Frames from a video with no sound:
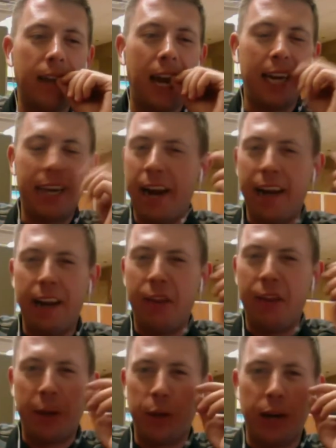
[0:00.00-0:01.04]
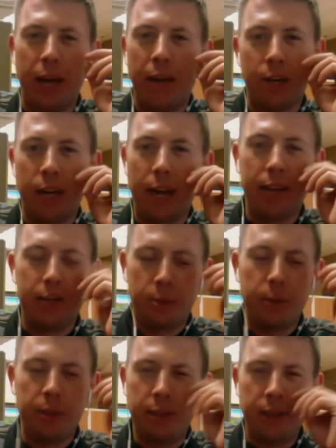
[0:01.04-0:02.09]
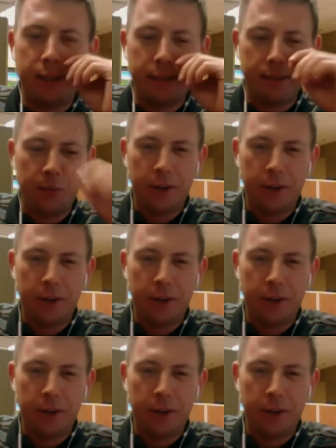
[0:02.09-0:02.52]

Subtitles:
I kind of didn't think you were going to have a good answer, but that's pretty good.